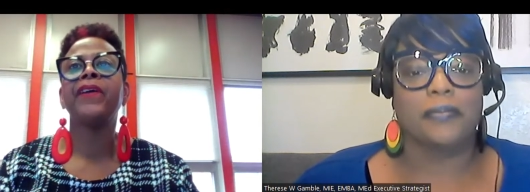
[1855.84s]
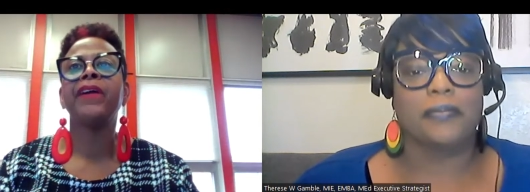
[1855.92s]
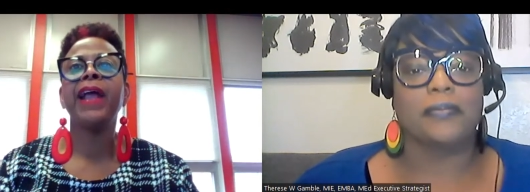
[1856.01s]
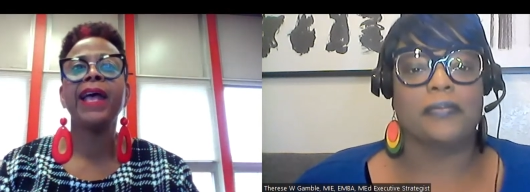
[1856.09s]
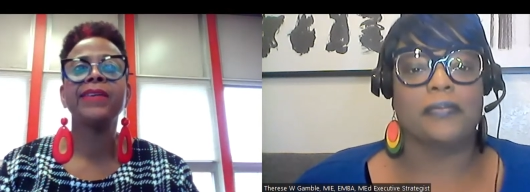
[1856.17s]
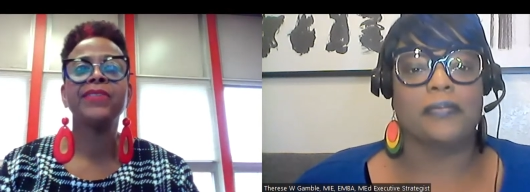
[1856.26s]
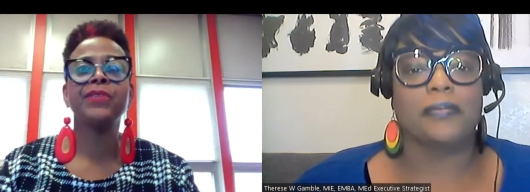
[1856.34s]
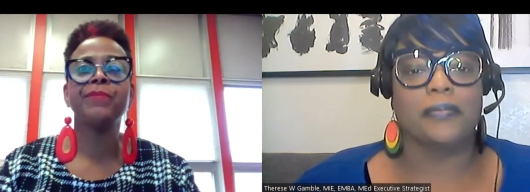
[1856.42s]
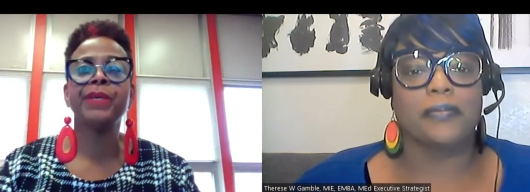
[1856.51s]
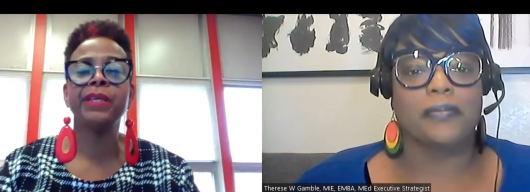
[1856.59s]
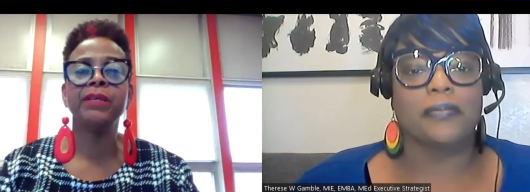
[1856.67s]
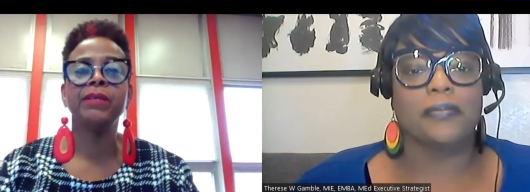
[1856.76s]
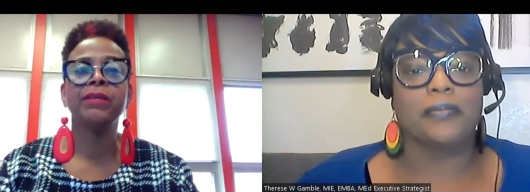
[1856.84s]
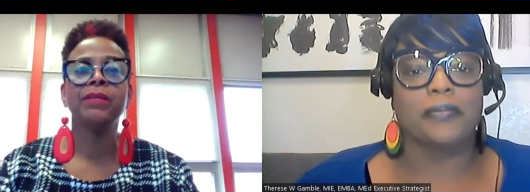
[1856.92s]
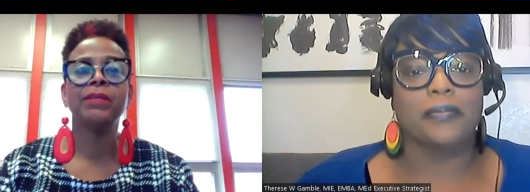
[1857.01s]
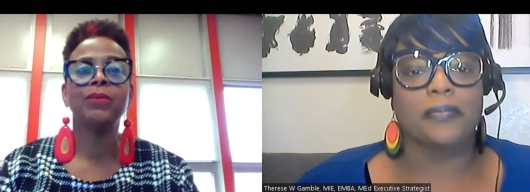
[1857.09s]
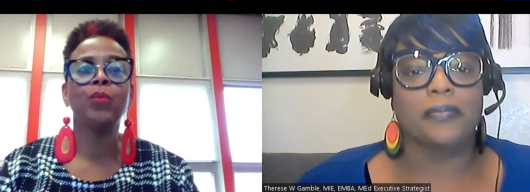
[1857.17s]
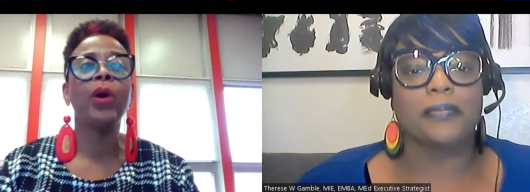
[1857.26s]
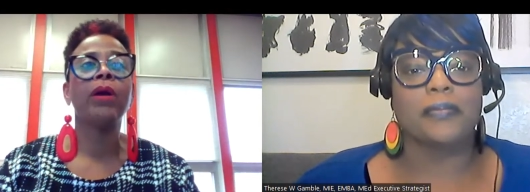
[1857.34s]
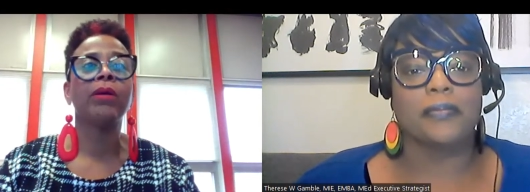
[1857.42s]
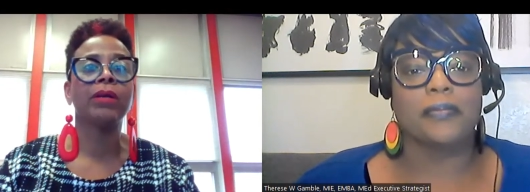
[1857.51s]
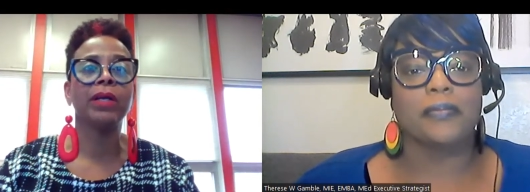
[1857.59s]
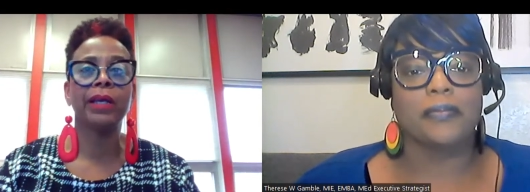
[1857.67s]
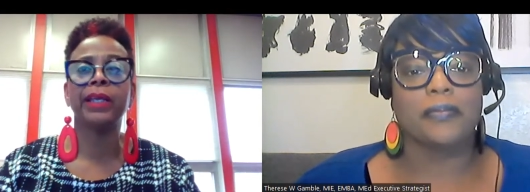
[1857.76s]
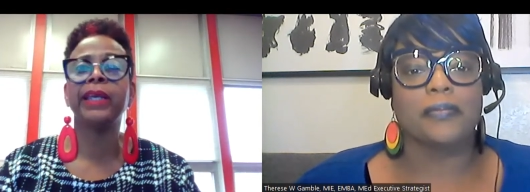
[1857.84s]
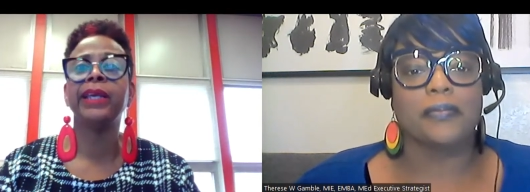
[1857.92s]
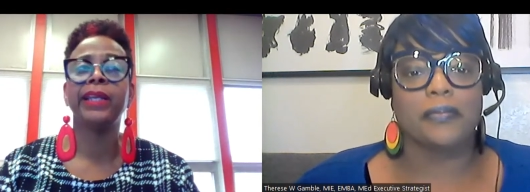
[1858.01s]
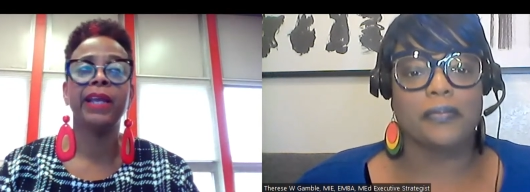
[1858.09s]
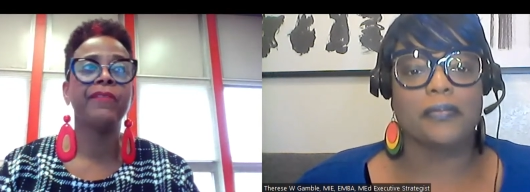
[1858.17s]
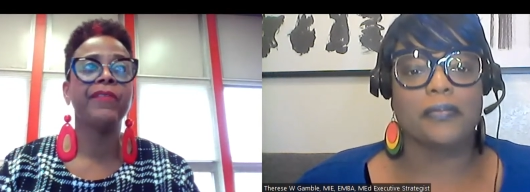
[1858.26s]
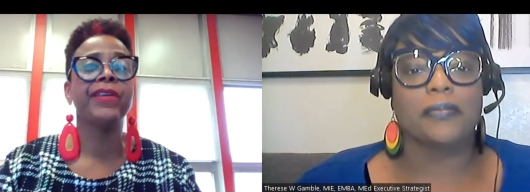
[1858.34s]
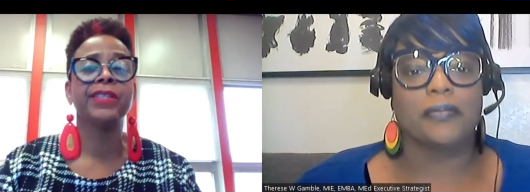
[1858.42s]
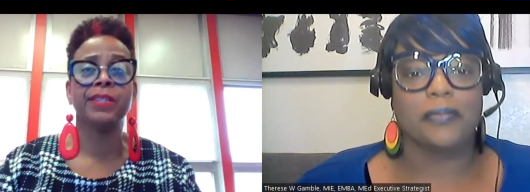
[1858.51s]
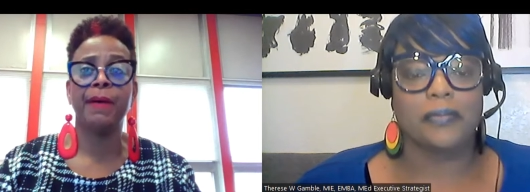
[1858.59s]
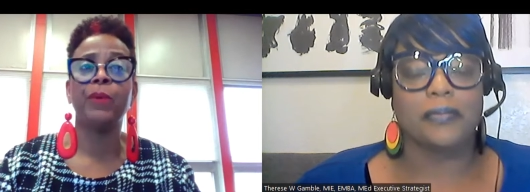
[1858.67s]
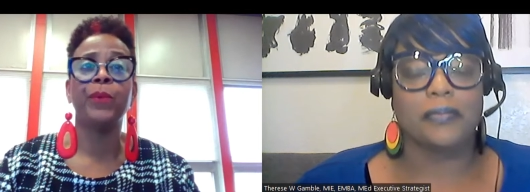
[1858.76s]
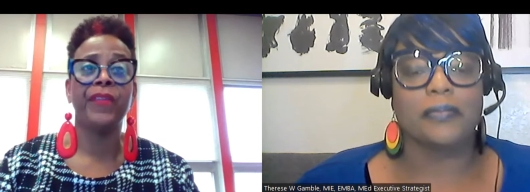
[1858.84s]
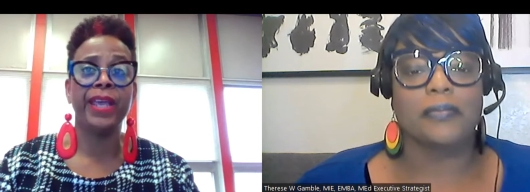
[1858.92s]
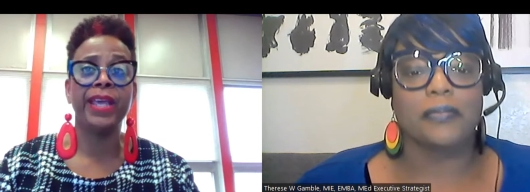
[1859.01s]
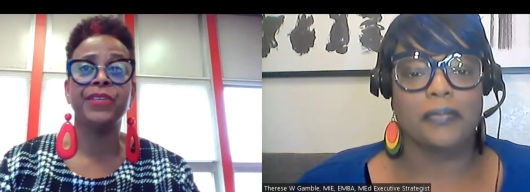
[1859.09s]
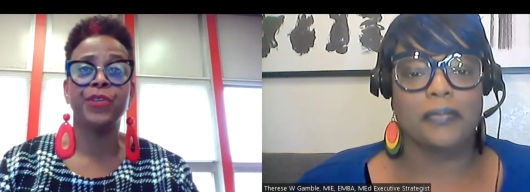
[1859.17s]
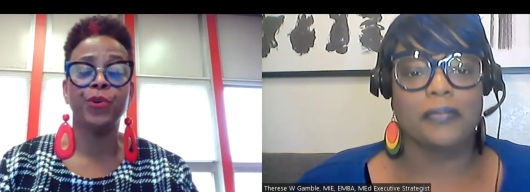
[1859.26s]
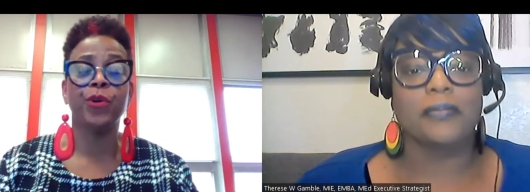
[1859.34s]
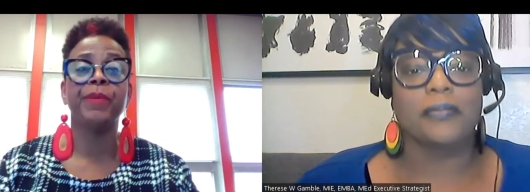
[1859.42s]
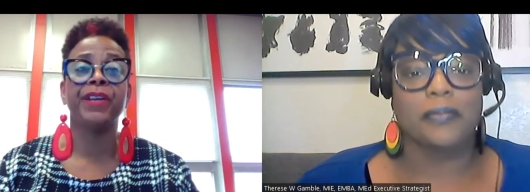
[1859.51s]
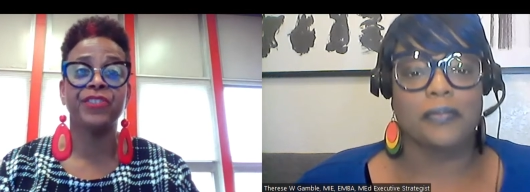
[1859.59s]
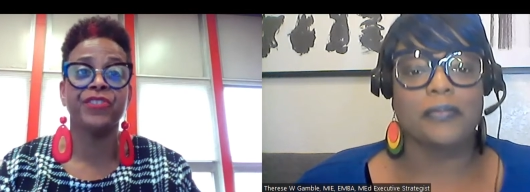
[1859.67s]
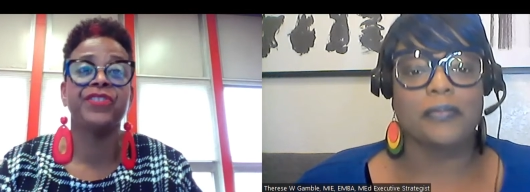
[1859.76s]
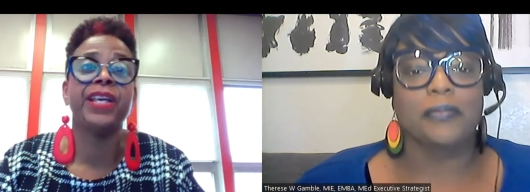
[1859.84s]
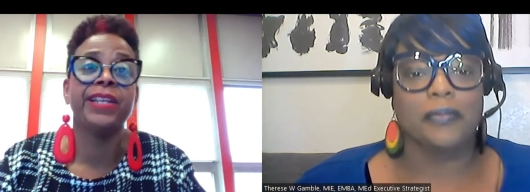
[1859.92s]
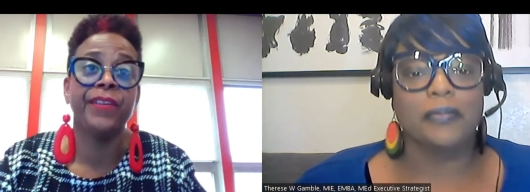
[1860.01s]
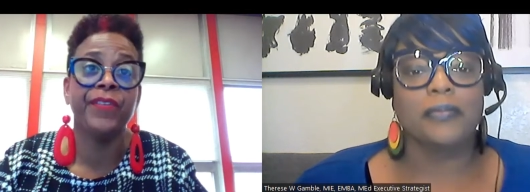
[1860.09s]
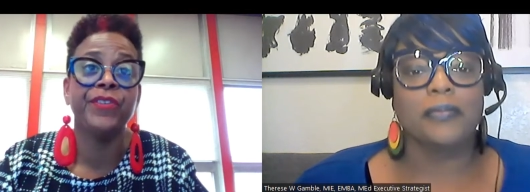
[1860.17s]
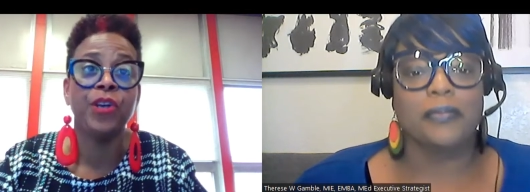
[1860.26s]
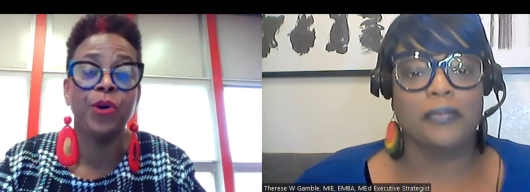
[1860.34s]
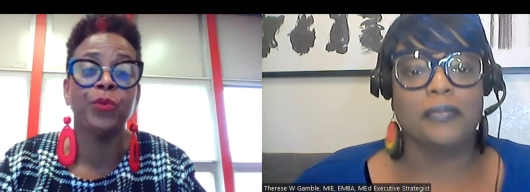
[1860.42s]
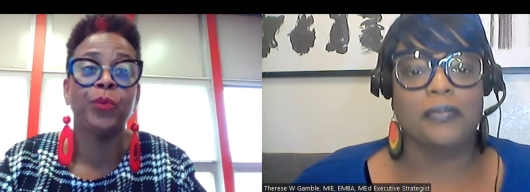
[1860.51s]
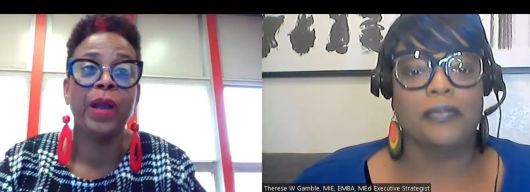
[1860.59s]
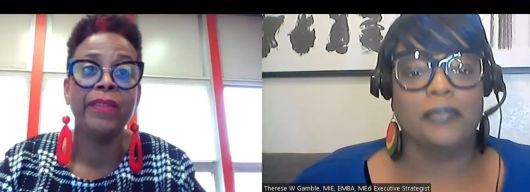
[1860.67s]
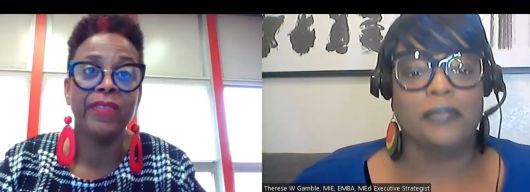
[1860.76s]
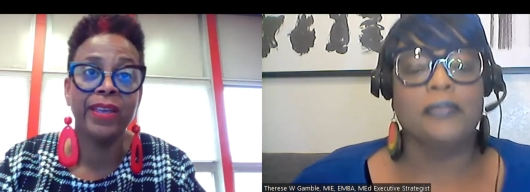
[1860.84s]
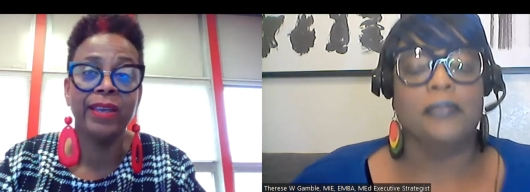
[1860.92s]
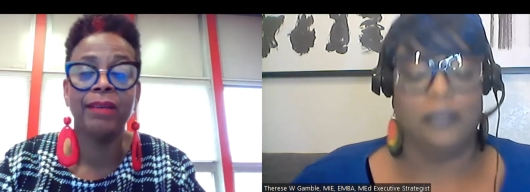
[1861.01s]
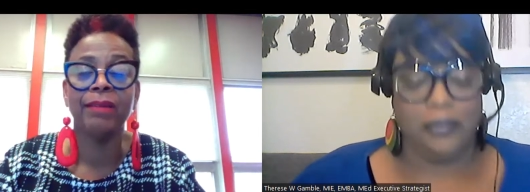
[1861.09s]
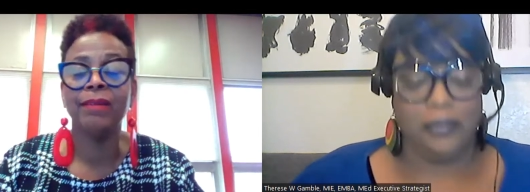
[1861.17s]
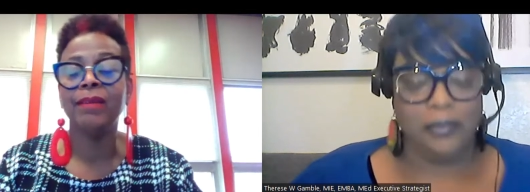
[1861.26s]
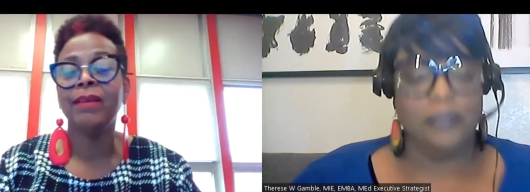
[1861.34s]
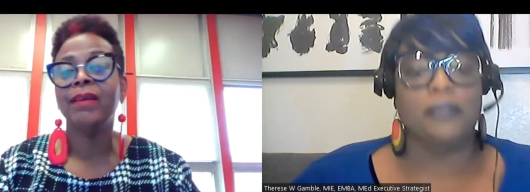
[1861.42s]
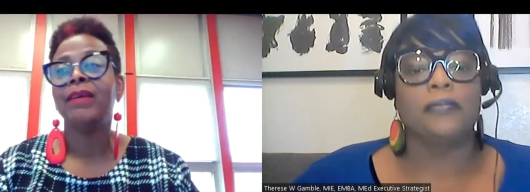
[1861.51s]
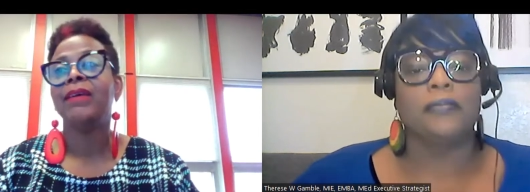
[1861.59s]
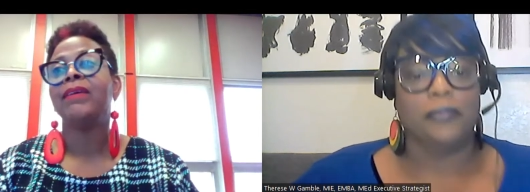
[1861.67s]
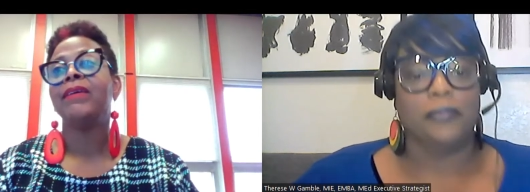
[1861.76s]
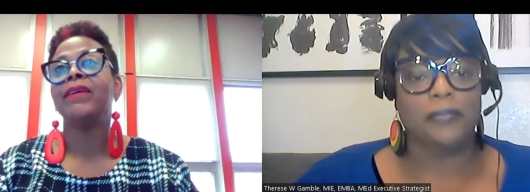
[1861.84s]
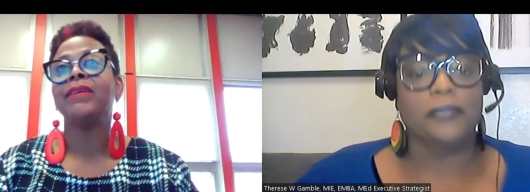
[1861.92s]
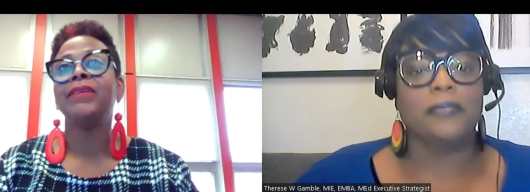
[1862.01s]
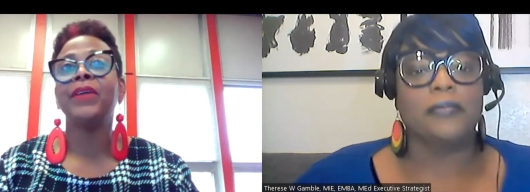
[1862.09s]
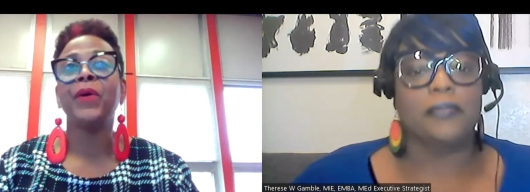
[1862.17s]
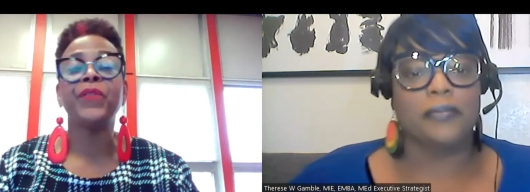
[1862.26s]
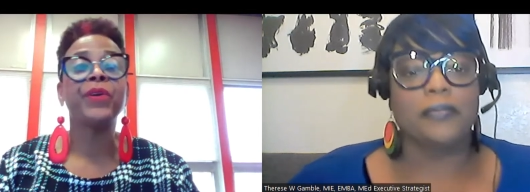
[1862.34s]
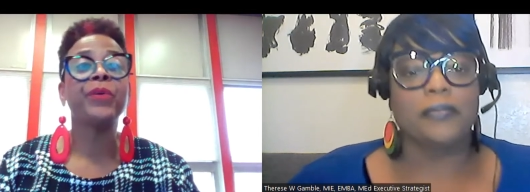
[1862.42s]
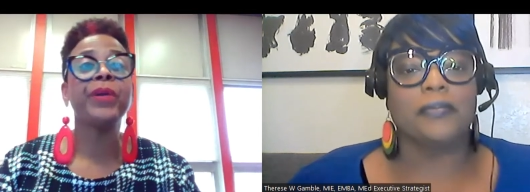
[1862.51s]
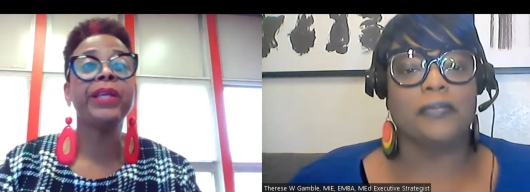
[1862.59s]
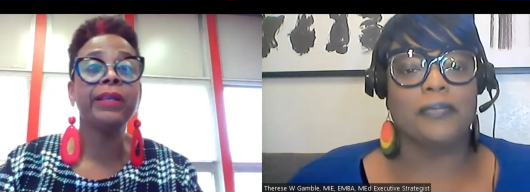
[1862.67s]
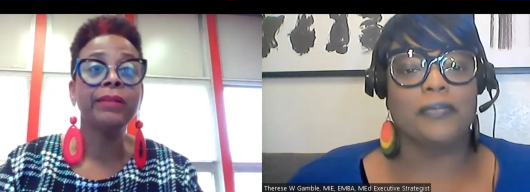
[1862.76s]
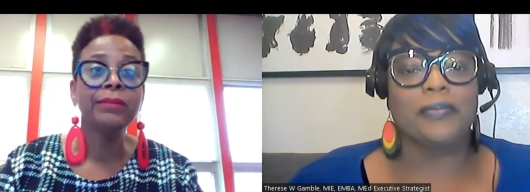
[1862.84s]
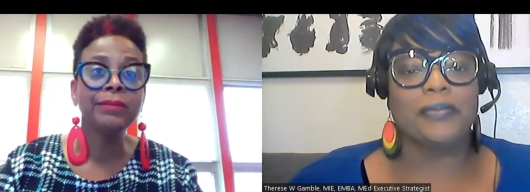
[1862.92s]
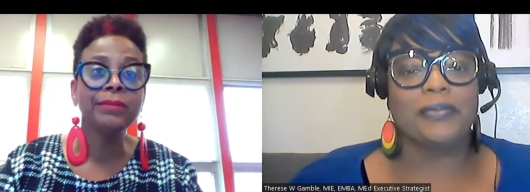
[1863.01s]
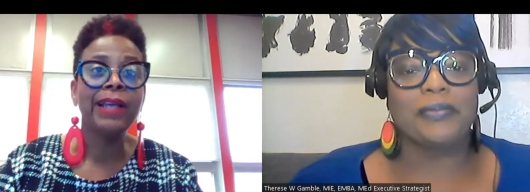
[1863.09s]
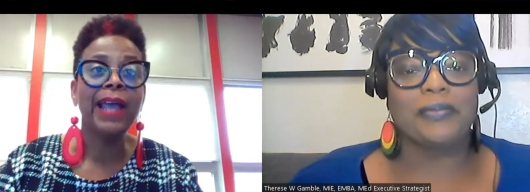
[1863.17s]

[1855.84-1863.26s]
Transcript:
Speaker 1: There has to be work. Again, everything's about when they hit the door, because you're setting the tone right then. You know, the greeting